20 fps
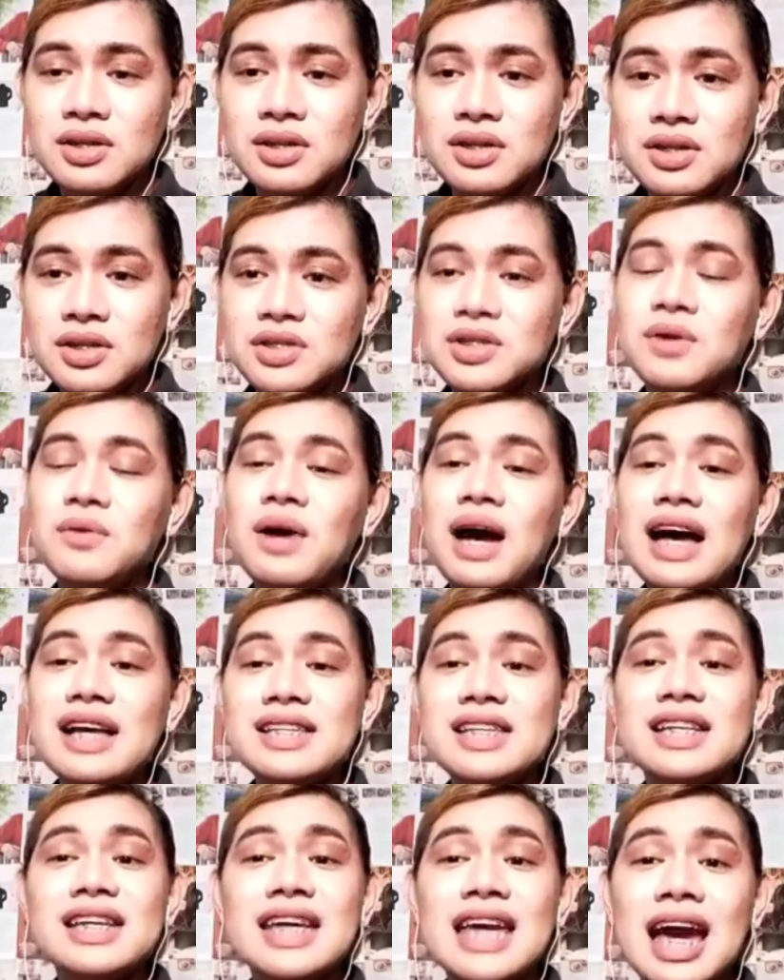So as
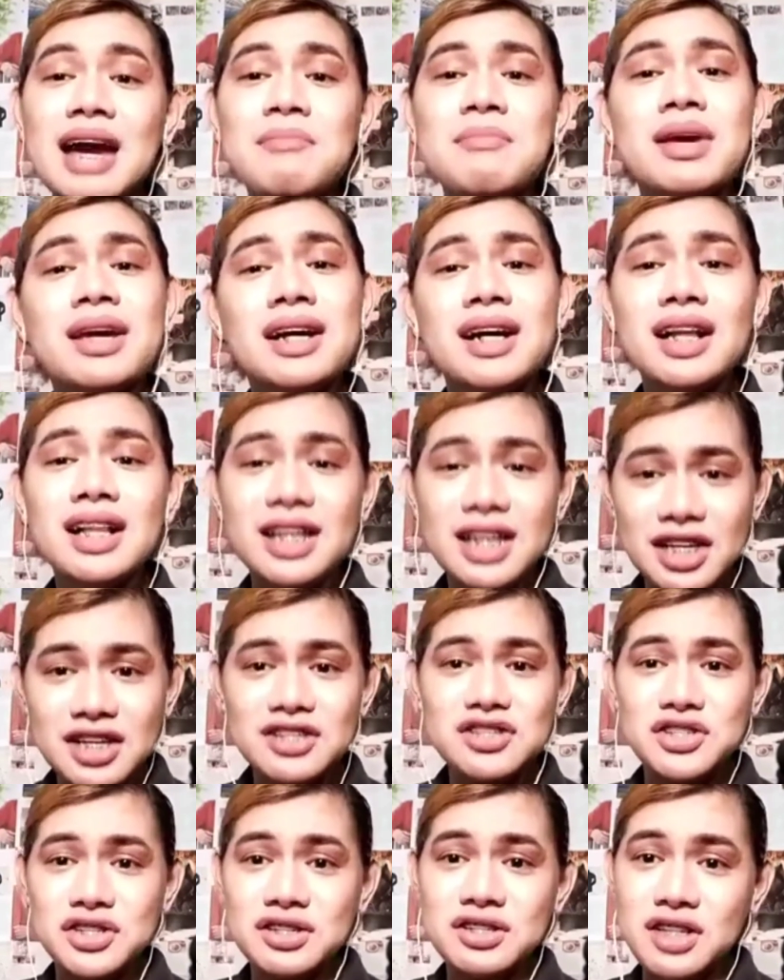a chemical
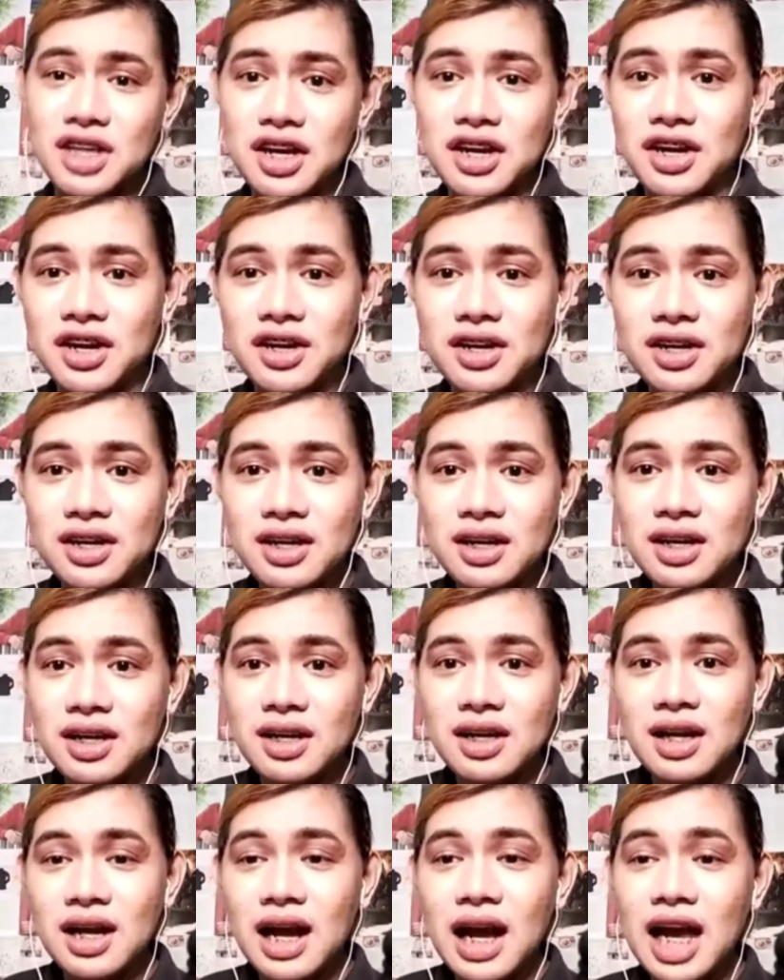engineer,
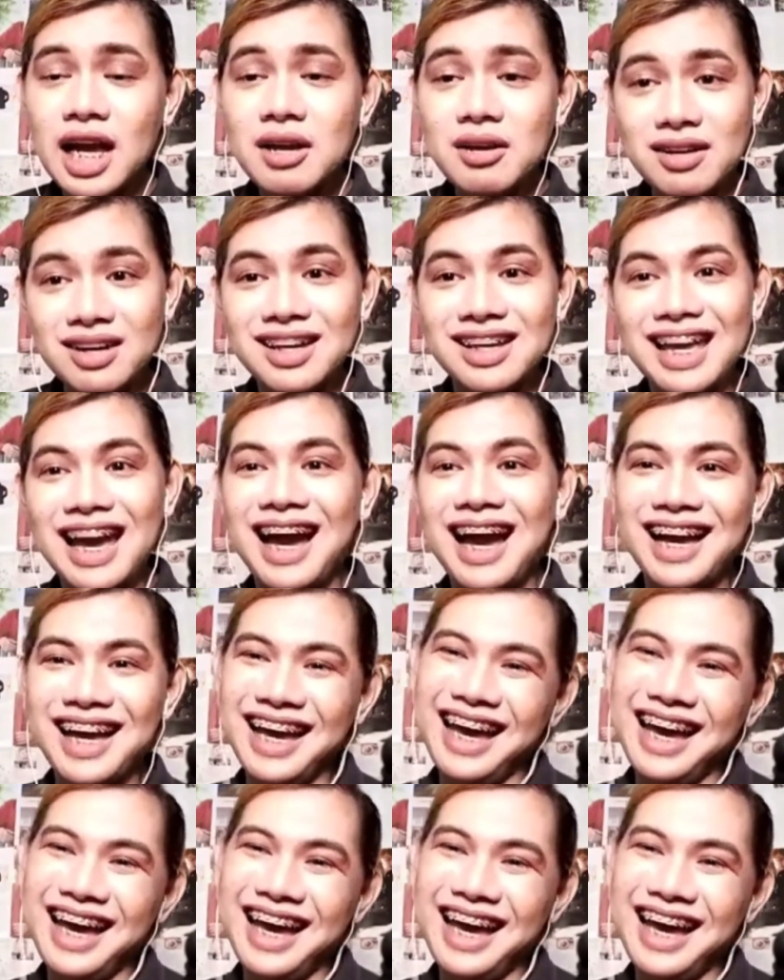I yeah.